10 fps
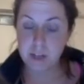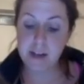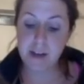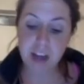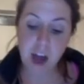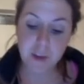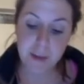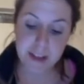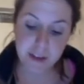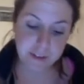Now the other
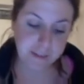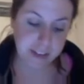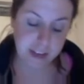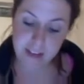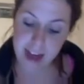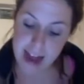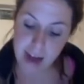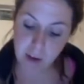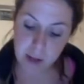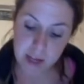way you could figure that
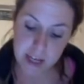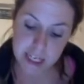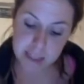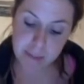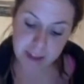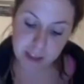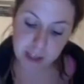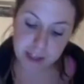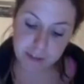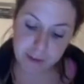out is by
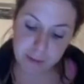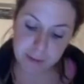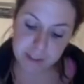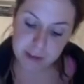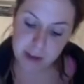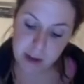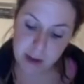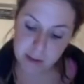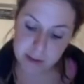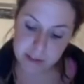looking from
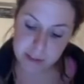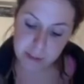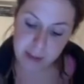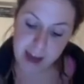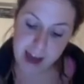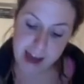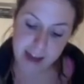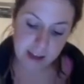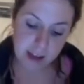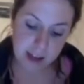0 to 2
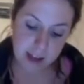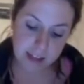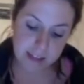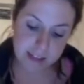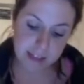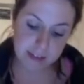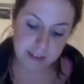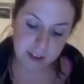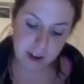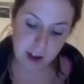pi and seeing
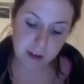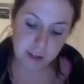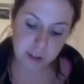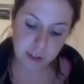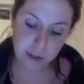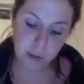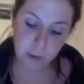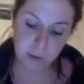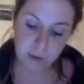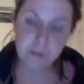that there are
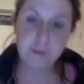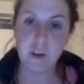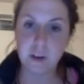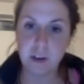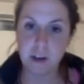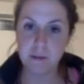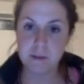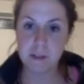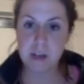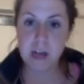2 full
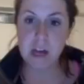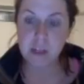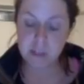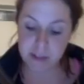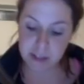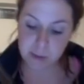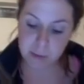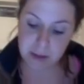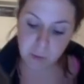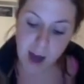curves. So this would
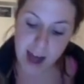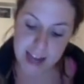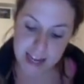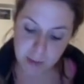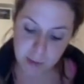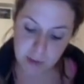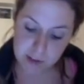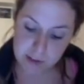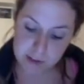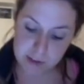be y
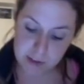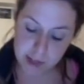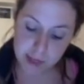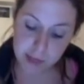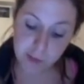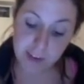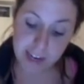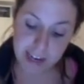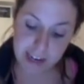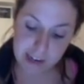equals
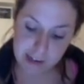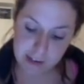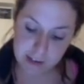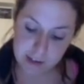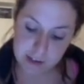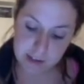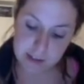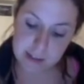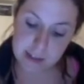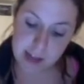3
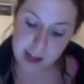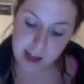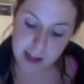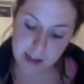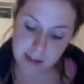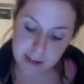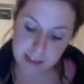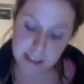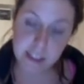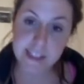sine, because
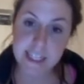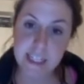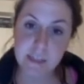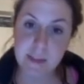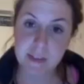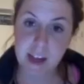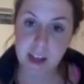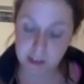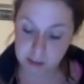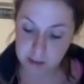it starts at its
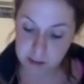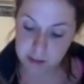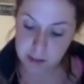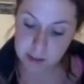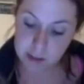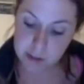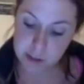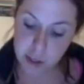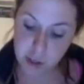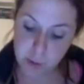midline,
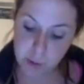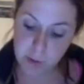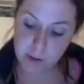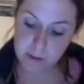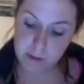2x.